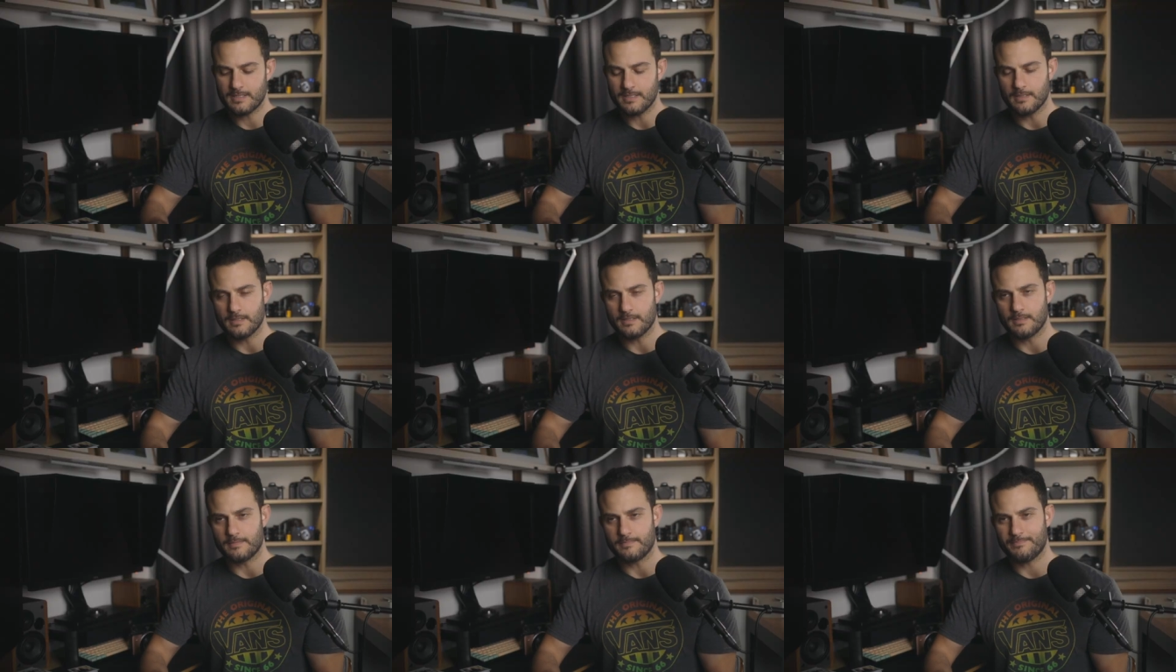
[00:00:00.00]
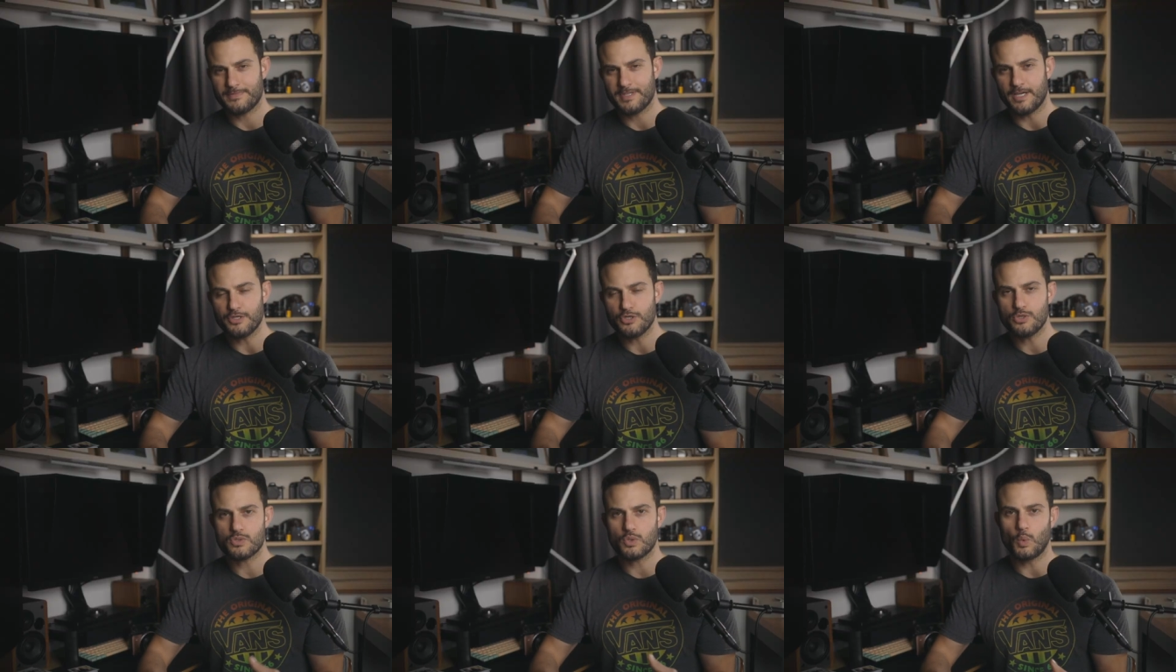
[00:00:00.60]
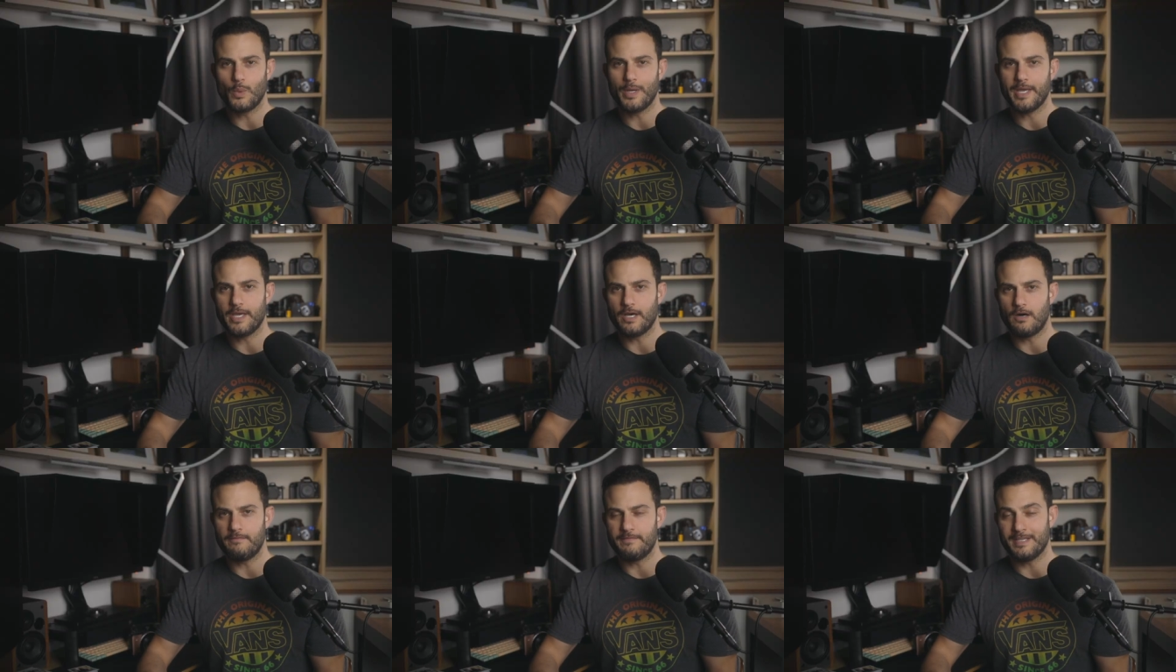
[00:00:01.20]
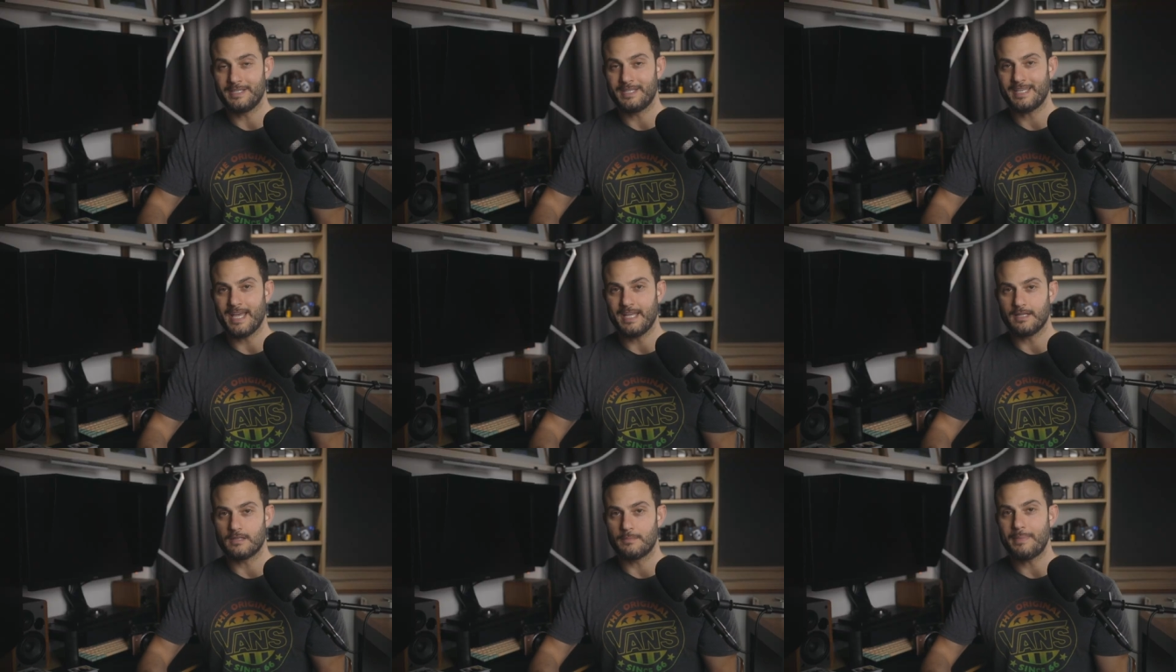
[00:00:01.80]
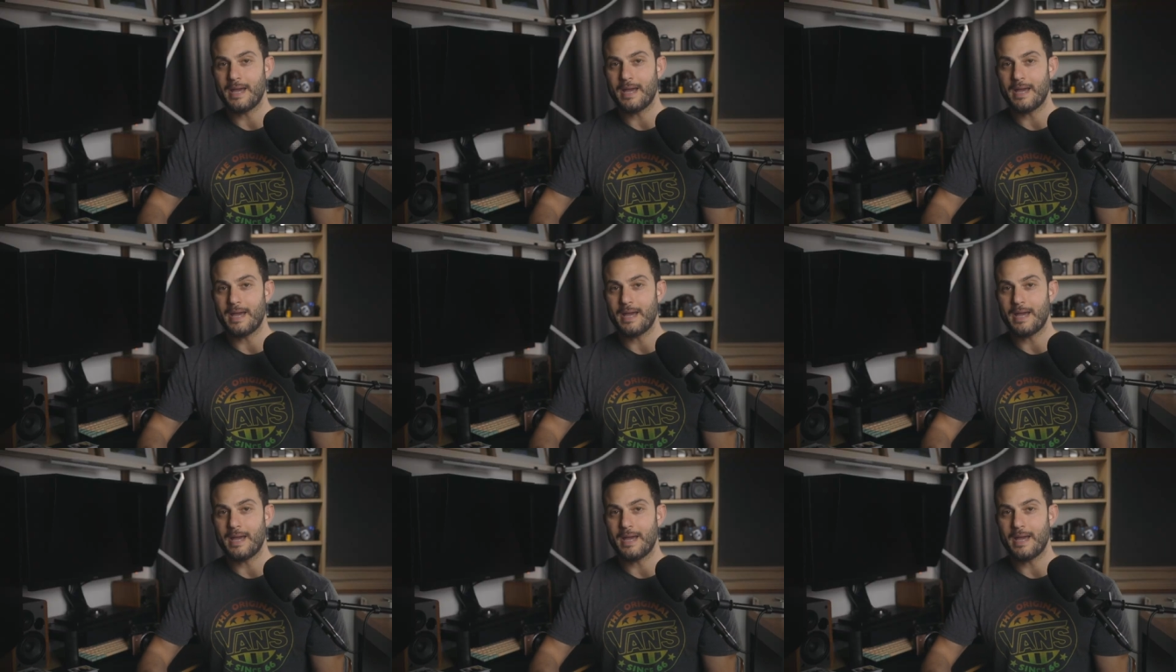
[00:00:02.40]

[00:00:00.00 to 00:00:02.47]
the unusual way of indicating the